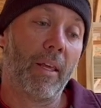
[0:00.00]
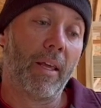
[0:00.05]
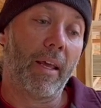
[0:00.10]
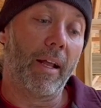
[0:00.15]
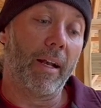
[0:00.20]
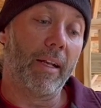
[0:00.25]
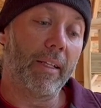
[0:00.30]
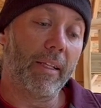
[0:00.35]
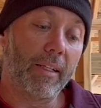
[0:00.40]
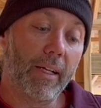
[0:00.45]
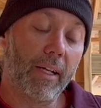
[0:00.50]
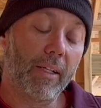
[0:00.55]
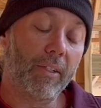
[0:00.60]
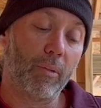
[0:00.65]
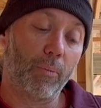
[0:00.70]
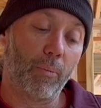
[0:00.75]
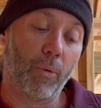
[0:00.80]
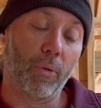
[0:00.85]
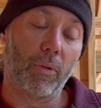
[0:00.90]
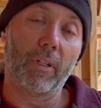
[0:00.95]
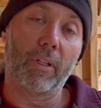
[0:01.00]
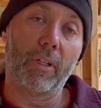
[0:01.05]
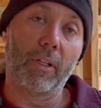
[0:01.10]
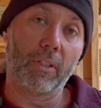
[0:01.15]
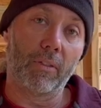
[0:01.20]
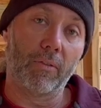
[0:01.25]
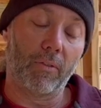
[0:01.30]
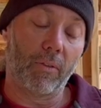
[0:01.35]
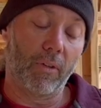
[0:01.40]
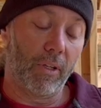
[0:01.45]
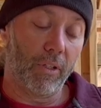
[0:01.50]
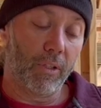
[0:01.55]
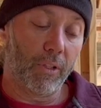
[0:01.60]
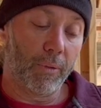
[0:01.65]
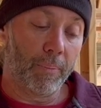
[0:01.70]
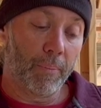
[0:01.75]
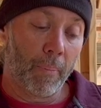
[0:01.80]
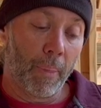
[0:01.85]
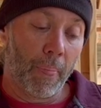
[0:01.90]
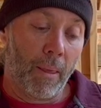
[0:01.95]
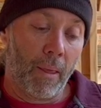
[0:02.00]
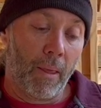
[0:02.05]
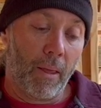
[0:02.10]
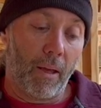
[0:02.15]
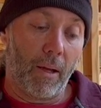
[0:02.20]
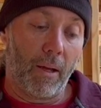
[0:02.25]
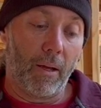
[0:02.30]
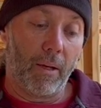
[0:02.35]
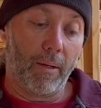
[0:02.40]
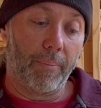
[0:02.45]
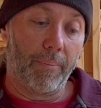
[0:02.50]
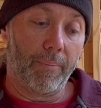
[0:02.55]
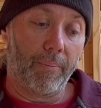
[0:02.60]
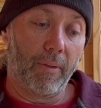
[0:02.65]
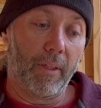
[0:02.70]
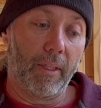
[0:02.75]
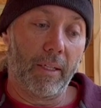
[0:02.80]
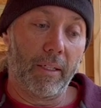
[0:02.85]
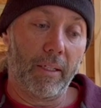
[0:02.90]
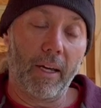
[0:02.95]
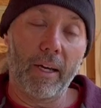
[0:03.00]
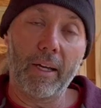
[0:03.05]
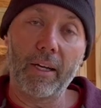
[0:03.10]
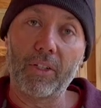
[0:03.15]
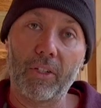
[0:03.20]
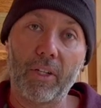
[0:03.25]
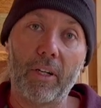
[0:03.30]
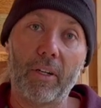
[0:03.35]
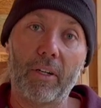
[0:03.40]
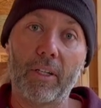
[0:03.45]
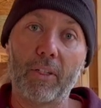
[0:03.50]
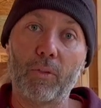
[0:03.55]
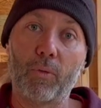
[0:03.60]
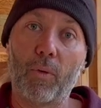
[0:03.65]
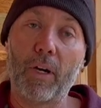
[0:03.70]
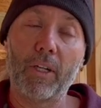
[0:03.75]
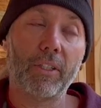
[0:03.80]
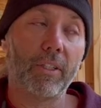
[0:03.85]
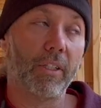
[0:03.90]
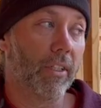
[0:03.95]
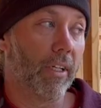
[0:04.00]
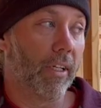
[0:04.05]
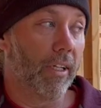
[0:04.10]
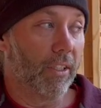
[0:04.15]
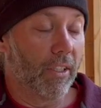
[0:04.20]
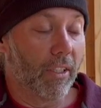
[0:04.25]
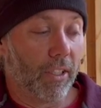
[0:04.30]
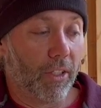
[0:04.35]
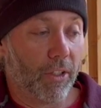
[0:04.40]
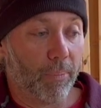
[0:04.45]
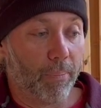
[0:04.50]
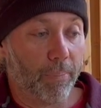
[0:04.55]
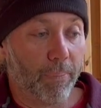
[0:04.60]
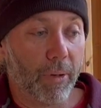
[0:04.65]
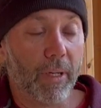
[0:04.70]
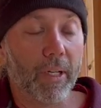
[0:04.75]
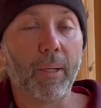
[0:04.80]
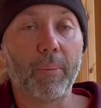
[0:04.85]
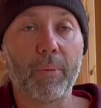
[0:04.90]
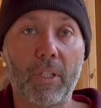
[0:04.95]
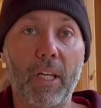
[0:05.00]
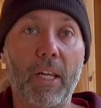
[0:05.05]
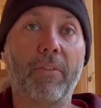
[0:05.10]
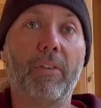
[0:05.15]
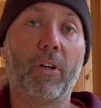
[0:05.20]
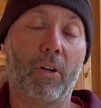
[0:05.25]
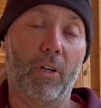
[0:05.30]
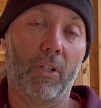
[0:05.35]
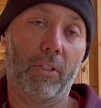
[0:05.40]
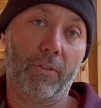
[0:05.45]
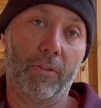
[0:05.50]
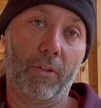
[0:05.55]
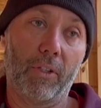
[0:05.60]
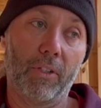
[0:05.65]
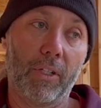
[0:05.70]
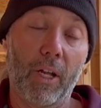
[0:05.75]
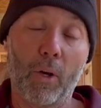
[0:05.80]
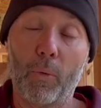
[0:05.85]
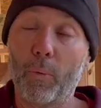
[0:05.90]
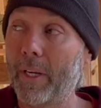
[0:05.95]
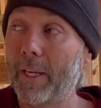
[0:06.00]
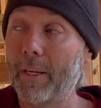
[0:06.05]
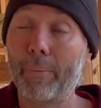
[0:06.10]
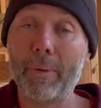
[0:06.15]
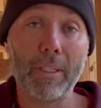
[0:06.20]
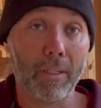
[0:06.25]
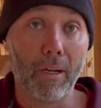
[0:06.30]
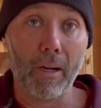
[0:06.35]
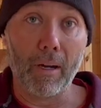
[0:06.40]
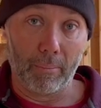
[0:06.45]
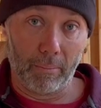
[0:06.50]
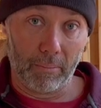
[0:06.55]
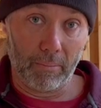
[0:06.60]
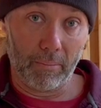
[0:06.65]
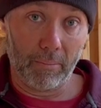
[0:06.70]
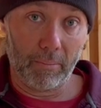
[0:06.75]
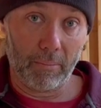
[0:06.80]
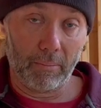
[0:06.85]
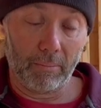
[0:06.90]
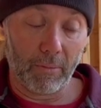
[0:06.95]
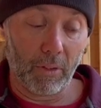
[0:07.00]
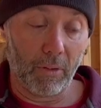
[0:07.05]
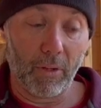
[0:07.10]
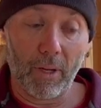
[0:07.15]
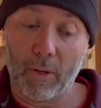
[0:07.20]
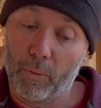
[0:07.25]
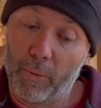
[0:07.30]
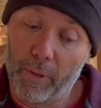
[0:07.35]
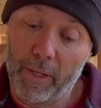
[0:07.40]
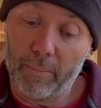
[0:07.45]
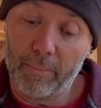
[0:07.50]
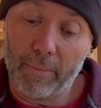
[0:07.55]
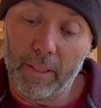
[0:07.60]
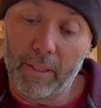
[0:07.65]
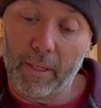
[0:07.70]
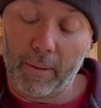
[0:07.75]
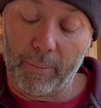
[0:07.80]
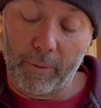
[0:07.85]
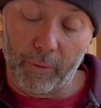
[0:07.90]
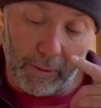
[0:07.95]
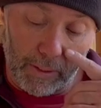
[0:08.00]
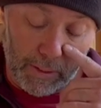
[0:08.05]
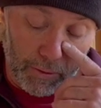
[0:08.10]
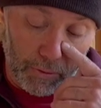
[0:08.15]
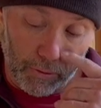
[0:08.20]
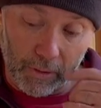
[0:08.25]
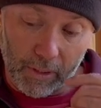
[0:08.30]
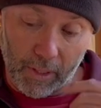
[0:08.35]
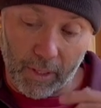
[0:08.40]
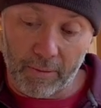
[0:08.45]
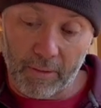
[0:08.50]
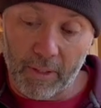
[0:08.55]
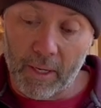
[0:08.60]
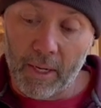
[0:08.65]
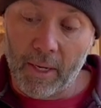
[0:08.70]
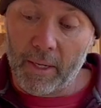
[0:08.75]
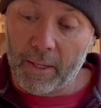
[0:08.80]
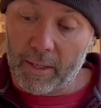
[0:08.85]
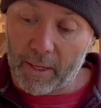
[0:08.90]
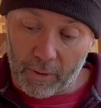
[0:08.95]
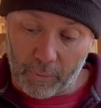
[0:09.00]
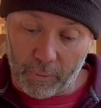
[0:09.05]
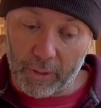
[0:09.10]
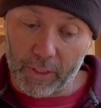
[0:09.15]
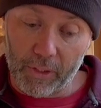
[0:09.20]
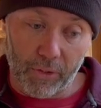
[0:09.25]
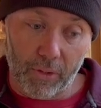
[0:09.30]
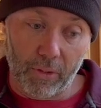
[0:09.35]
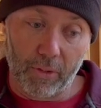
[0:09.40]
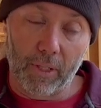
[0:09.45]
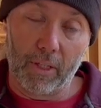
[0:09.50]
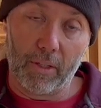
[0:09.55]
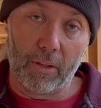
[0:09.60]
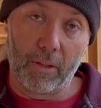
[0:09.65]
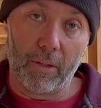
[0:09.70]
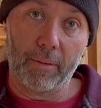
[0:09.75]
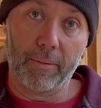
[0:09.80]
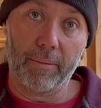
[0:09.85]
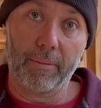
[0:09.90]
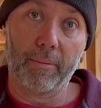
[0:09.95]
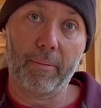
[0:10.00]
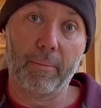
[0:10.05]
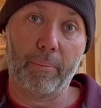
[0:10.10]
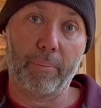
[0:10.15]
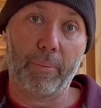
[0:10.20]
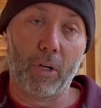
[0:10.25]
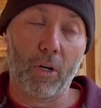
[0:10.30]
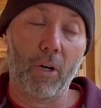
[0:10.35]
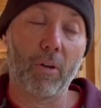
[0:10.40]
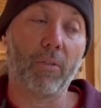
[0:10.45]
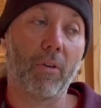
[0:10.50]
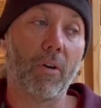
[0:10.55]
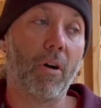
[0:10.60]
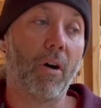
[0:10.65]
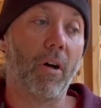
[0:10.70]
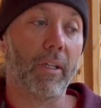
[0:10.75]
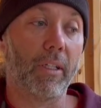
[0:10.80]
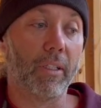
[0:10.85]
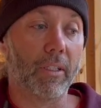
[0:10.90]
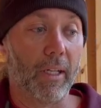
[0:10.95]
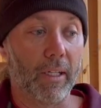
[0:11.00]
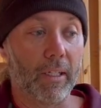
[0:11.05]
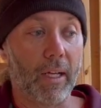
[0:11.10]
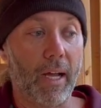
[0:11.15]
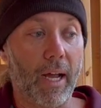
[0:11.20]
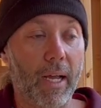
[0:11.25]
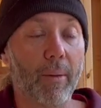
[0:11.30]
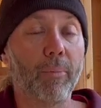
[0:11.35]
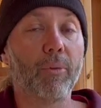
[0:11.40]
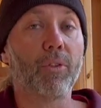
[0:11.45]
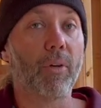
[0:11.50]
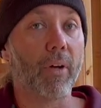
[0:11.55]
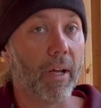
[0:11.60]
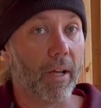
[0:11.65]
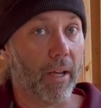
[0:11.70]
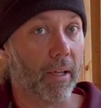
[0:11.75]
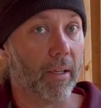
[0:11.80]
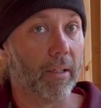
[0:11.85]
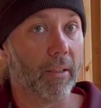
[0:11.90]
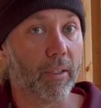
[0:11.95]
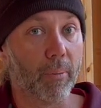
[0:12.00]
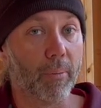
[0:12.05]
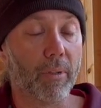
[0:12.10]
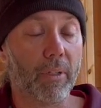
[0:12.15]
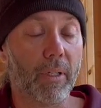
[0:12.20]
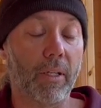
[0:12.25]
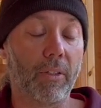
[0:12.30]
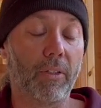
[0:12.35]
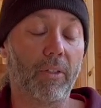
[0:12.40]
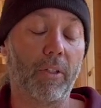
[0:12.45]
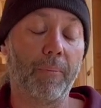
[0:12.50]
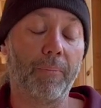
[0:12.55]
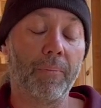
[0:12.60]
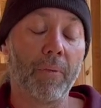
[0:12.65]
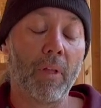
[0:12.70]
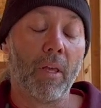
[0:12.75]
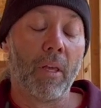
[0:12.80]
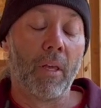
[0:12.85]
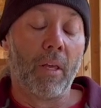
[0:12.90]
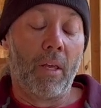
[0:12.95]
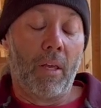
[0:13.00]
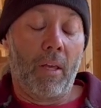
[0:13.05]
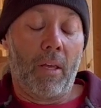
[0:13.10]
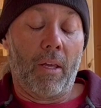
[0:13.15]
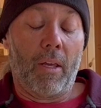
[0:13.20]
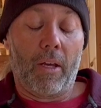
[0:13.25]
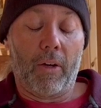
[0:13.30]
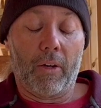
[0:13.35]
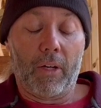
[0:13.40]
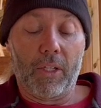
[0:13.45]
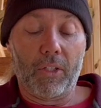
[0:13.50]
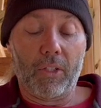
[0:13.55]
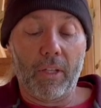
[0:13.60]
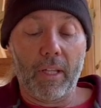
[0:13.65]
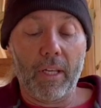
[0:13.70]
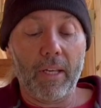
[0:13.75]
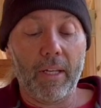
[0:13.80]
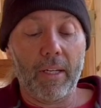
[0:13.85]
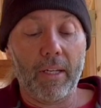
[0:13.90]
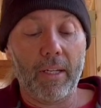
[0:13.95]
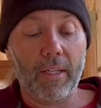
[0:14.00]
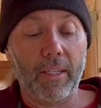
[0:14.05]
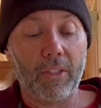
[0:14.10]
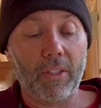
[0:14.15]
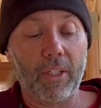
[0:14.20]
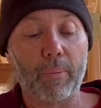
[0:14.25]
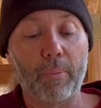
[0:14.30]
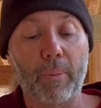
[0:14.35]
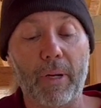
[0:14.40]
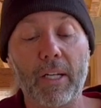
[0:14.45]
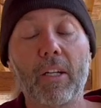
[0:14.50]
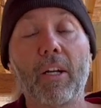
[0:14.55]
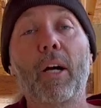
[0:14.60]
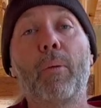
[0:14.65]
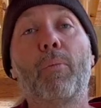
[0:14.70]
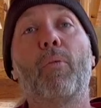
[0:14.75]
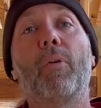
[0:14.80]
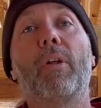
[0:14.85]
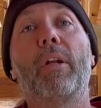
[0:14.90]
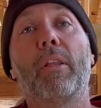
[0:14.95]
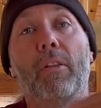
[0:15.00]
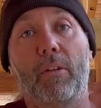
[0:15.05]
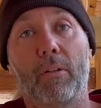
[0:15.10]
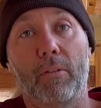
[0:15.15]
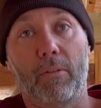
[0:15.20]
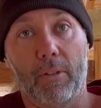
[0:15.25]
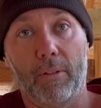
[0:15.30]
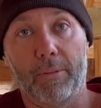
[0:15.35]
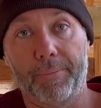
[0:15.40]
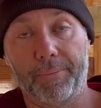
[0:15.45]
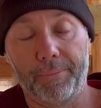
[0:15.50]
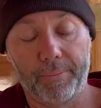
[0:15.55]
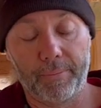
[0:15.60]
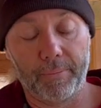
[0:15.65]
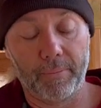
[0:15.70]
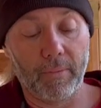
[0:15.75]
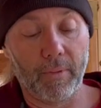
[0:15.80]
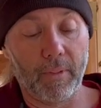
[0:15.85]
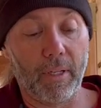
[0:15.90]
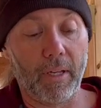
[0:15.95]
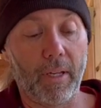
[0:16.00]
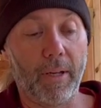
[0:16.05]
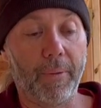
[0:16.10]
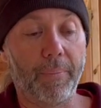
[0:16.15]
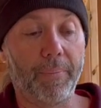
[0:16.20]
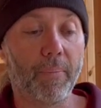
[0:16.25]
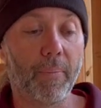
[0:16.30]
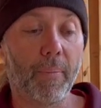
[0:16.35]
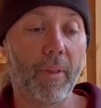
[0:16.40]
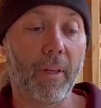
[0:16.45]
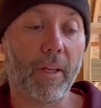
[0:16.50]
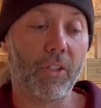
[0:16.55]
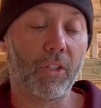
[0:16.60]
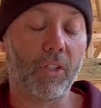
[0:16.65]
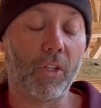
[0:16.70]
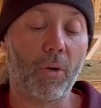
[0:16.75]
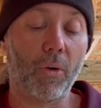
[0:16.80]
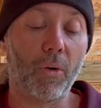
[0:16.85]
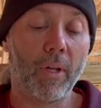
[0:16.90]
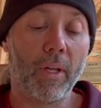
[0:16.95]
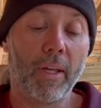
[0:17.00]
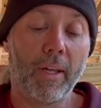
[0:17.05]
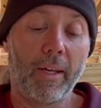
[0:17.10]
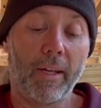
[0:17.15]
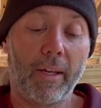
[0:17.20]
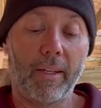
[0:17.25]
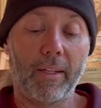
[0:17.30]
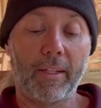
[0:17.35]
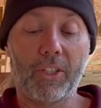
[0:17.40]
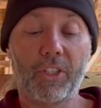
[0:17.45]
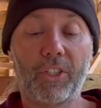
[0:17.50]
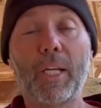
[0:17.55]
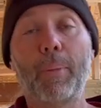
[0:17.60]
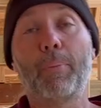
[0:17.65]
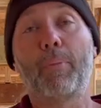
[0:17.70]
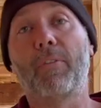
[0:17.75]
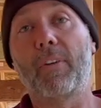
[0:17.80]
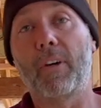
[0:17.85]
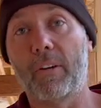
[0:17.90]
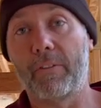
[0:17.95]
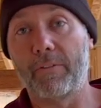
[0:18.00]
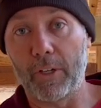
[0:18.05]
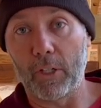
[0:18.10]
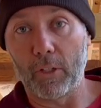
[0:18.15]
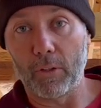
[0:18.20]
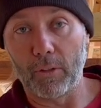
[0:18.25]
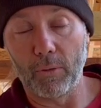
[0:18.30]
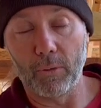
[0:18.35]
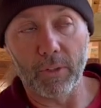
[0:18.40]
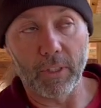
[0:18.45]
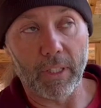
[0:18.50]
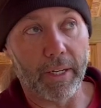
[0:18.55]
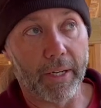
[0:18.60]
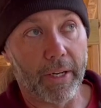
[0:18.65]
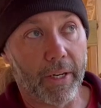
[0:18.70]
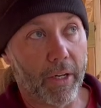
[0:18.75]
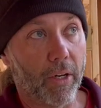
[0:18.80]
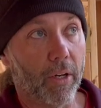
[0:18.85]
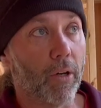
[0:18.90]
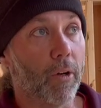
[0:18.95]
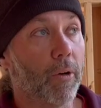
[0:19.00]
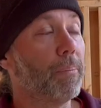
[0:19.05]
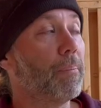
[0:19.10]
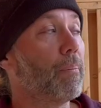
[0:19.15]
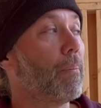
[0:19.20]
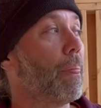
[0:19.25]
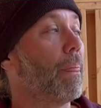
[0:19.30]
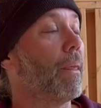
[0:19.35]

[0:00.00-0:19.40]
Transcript: And I think that's an important lesson for us um, that God is there and he's watching us and he's putting up safeguards for us. Now, we can be dumb. Okay, we can be dumb and we can do stuff and we can still get hurt. But overall, he's like, I'm trying to protect you. Okay, so then it says, My cup runneth over. Okay, so sheep are very fickle, which I didn't know.